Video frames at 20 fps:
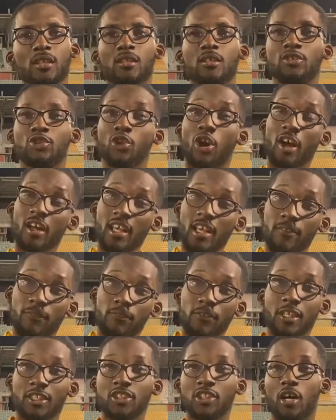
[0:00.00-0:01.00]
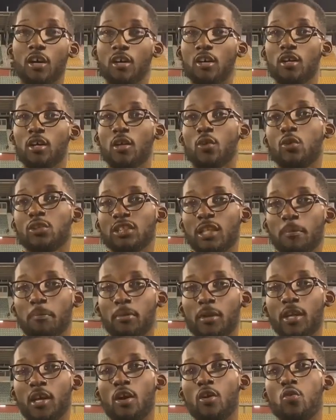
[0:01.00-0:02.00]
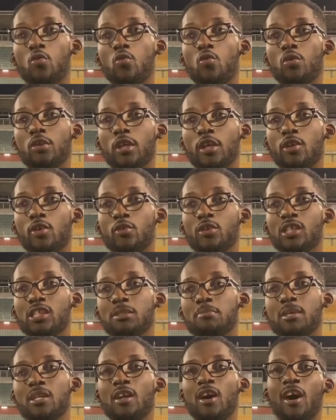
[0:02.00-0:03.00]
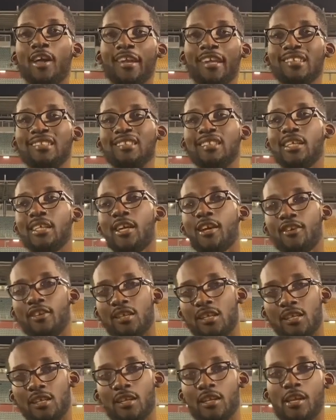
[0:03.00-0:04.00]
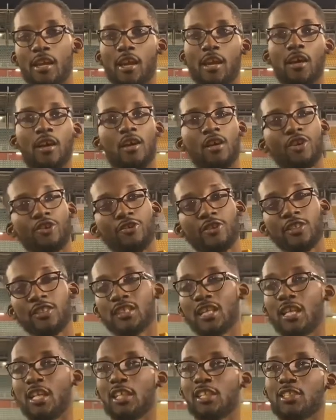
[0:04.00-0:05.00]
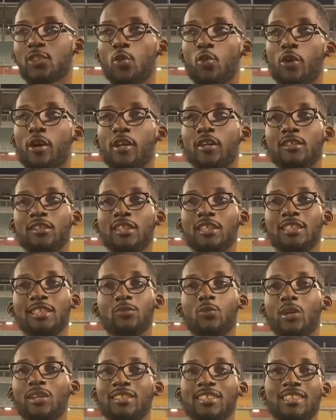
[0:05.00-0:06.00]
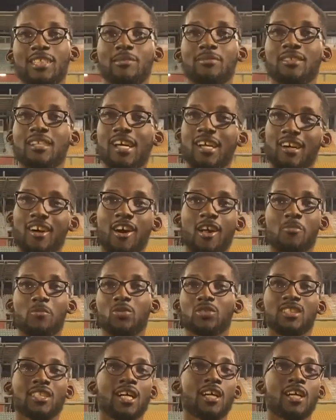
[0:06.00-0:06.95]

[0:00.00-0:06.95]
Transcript: Jordan Fletcher was a player who, he's been on a tear in India recently, scoring what seems like almost a